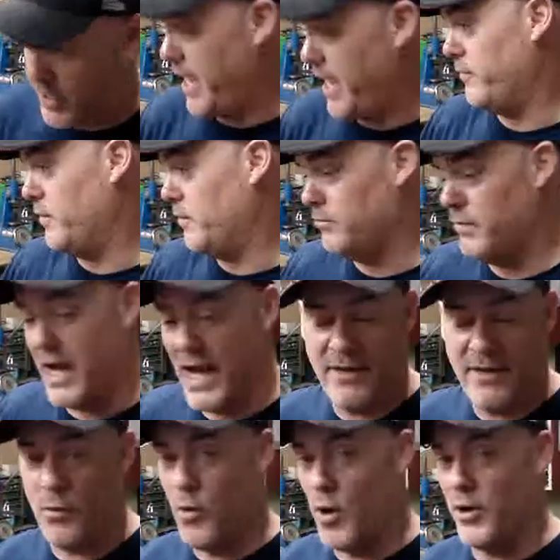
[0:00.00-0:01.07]
I
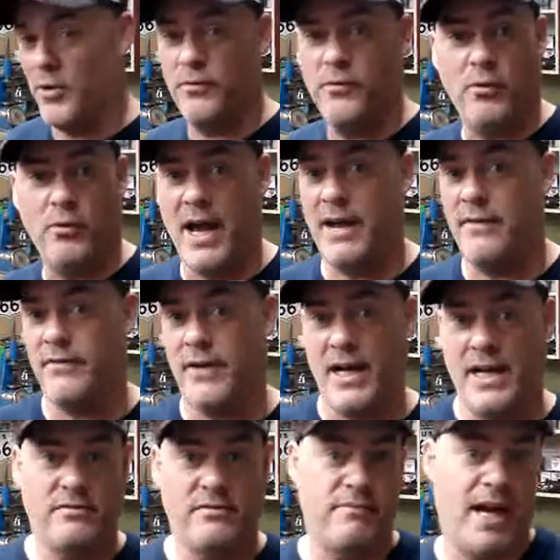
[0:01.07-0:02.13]
have a wonderful wife,
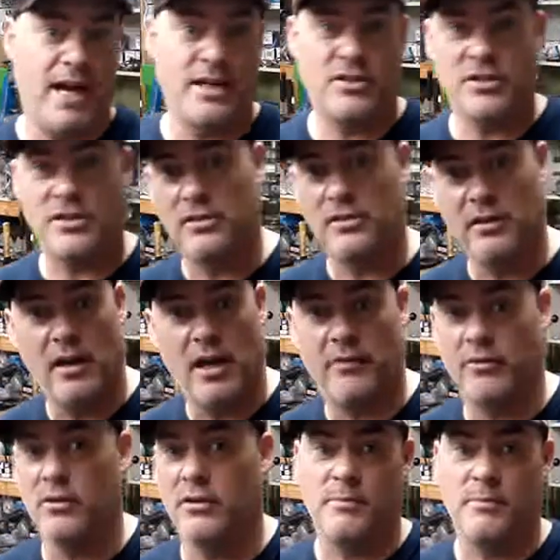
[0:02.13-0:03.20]
I just love
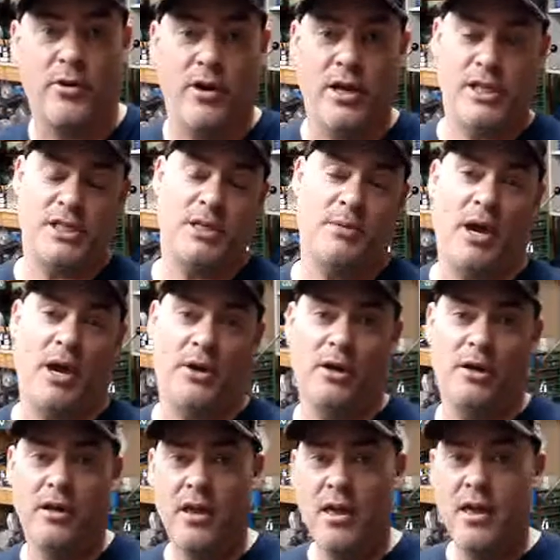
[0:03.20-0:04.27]
her, I'm crazy about
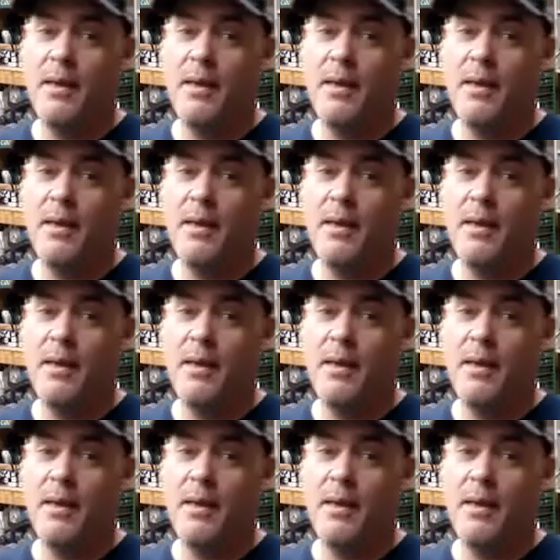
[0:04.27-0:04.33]
her,